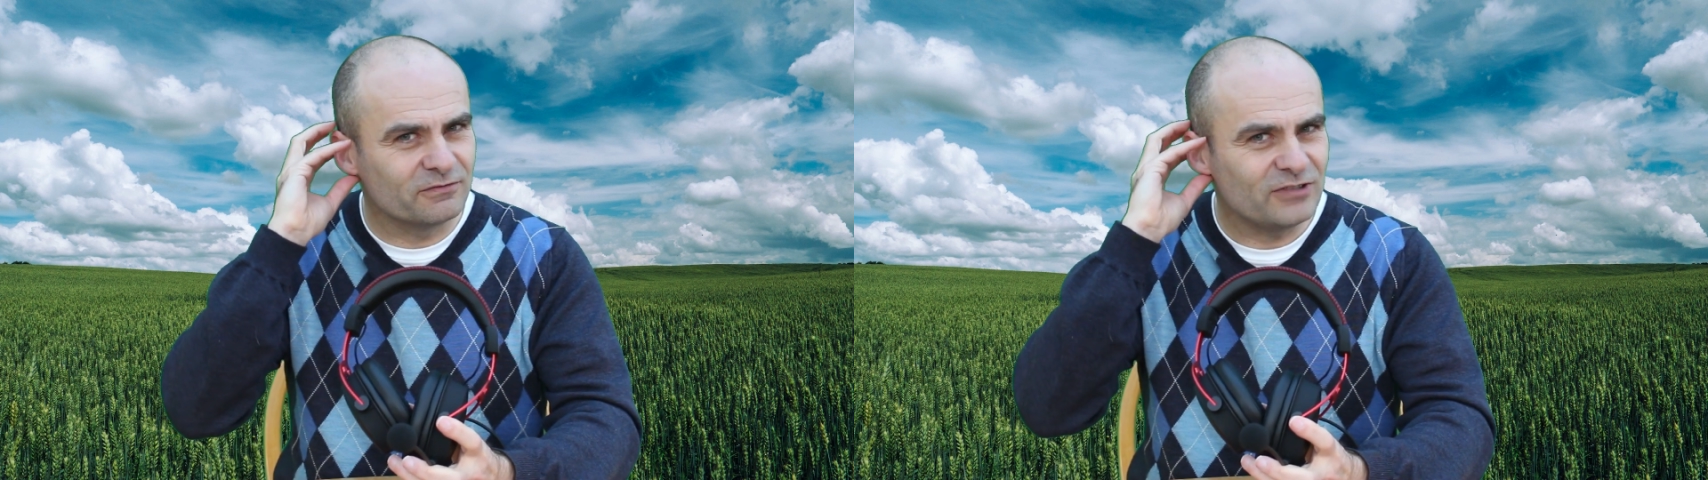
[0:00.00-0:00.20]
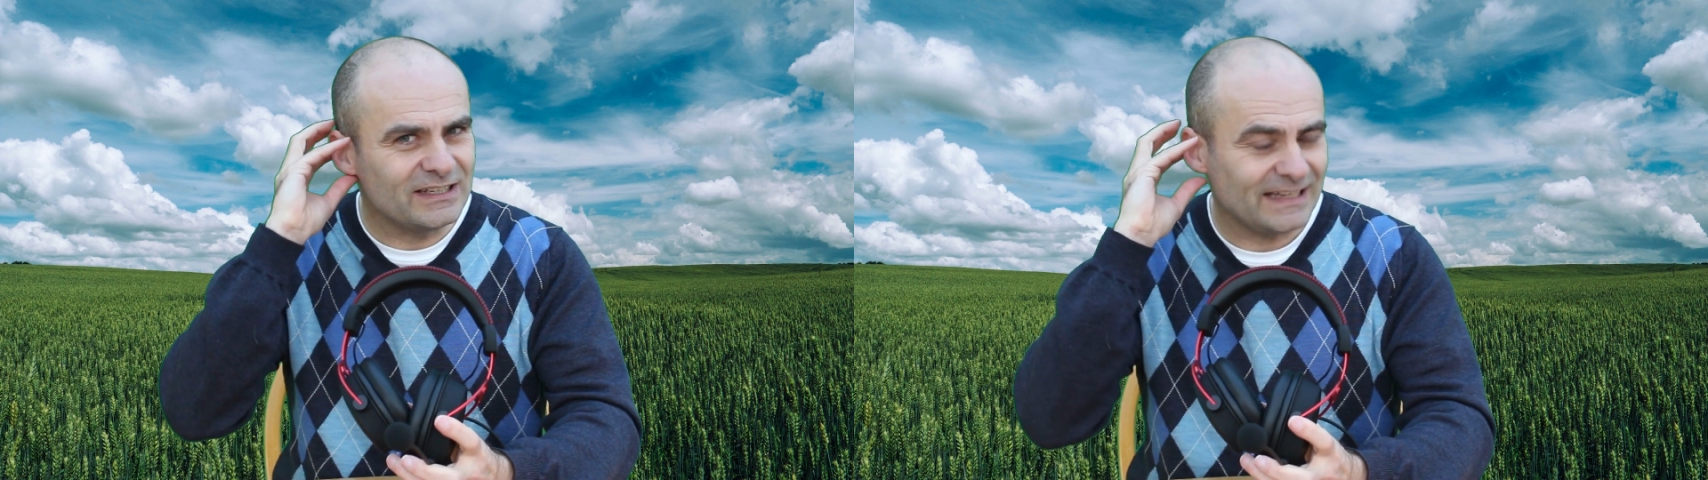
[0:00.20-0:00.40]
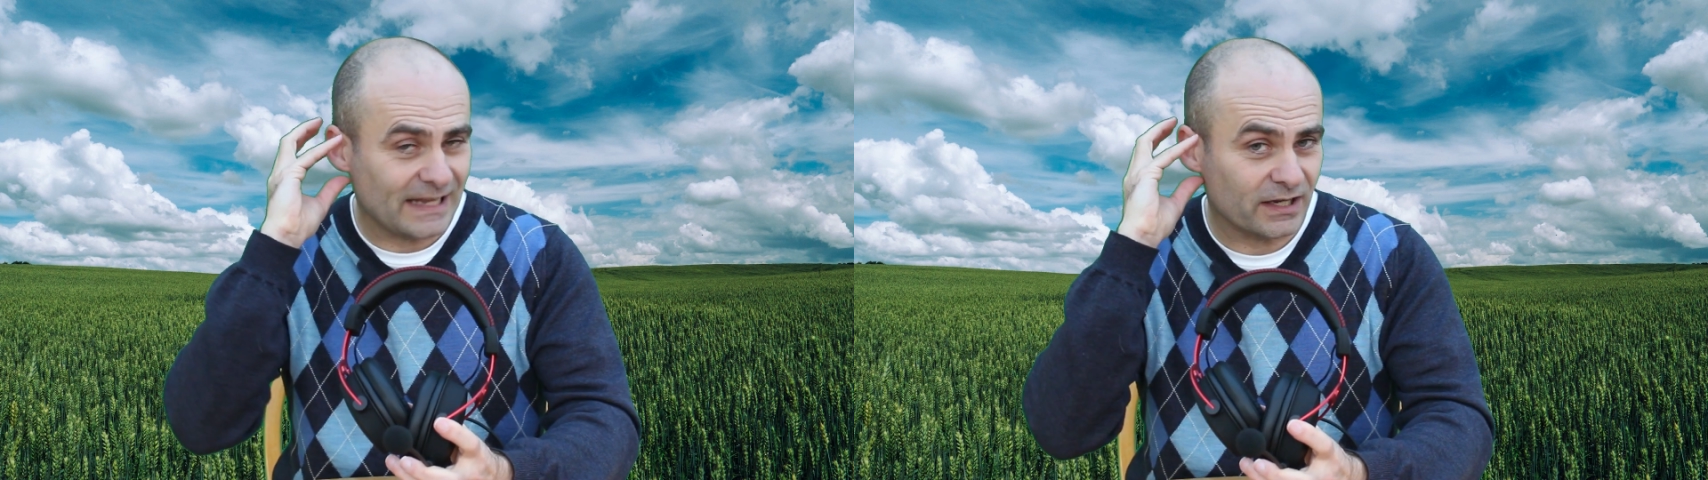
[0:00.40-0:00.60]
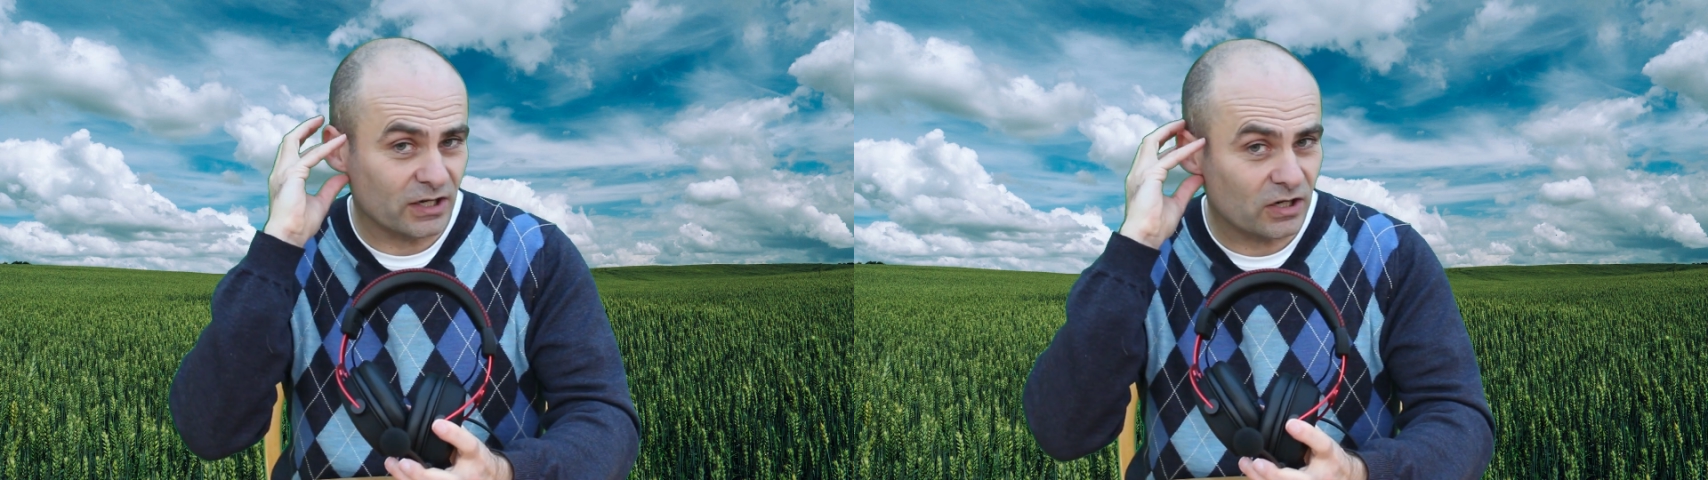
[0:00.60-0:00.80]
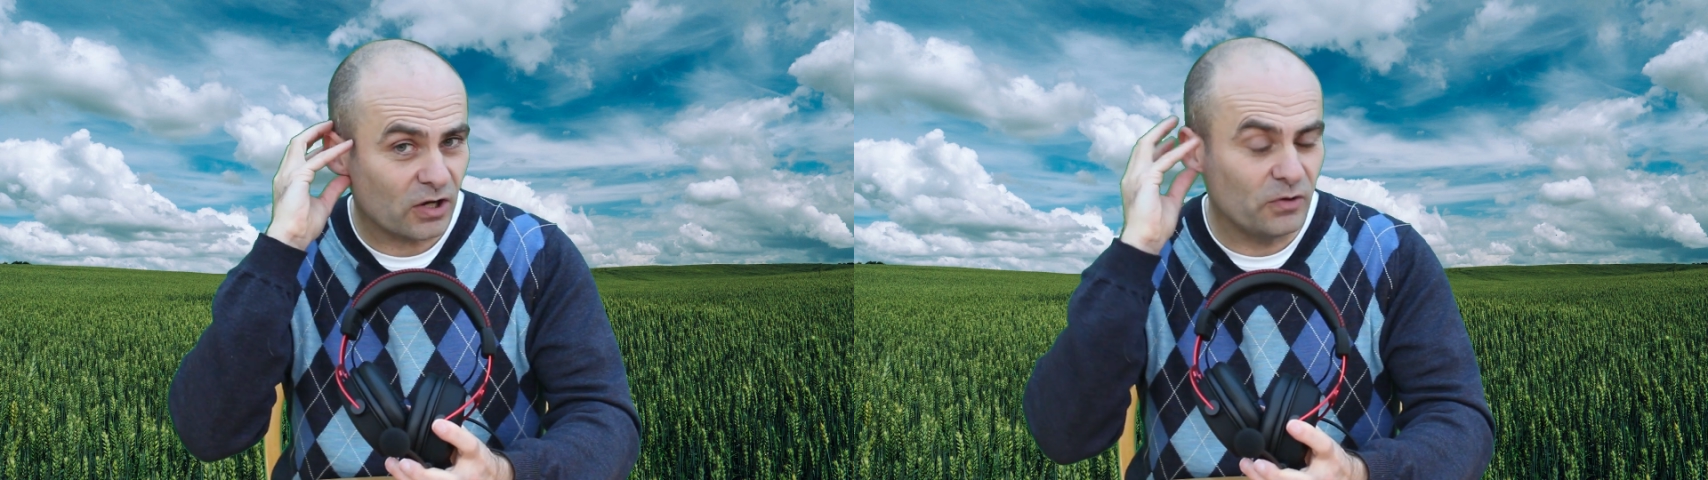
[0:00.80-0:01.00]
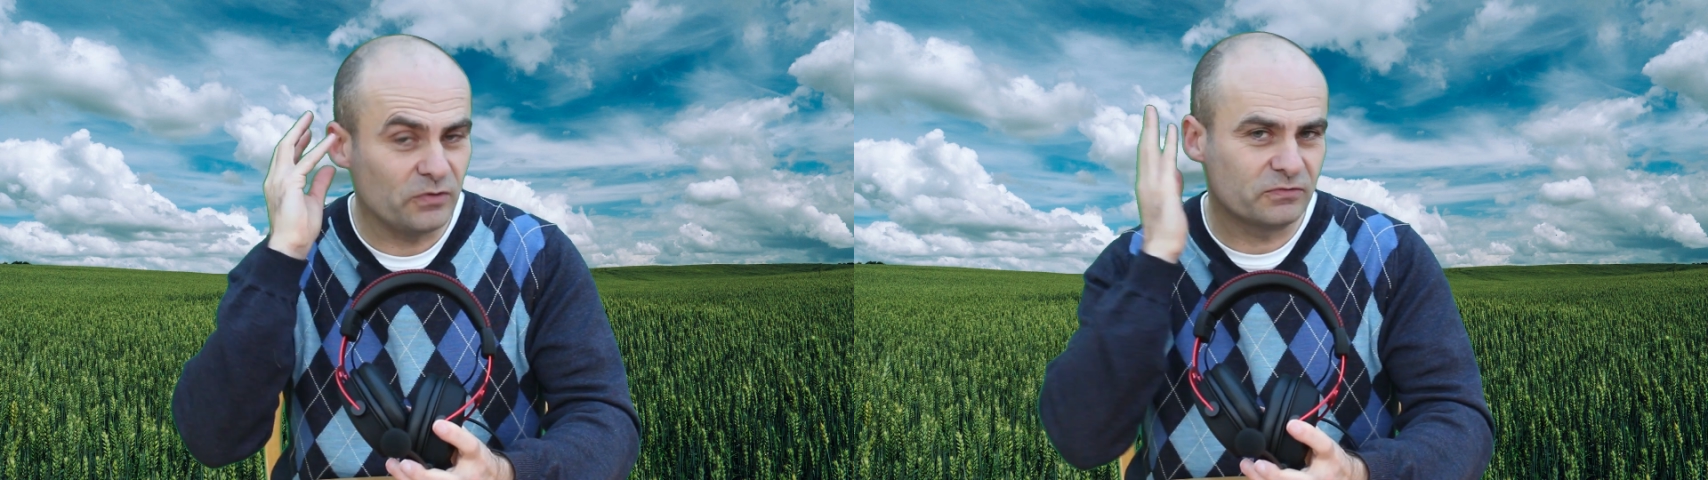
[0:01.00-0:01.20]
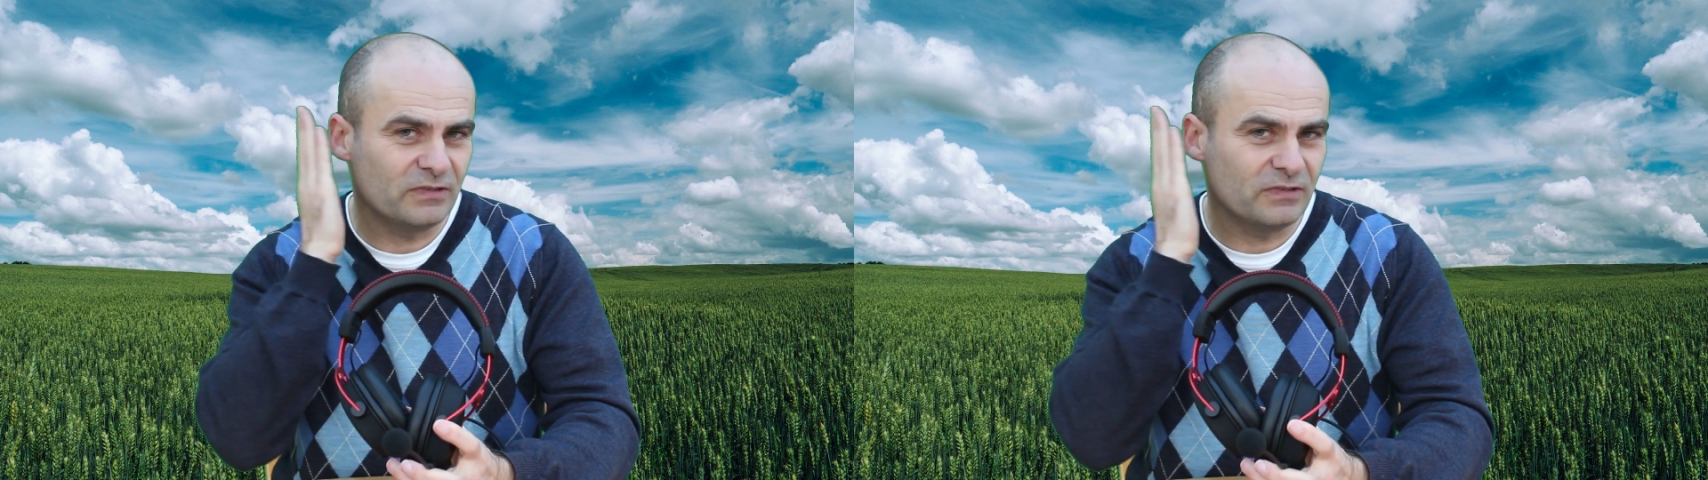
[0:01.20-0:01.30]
are really enclosed,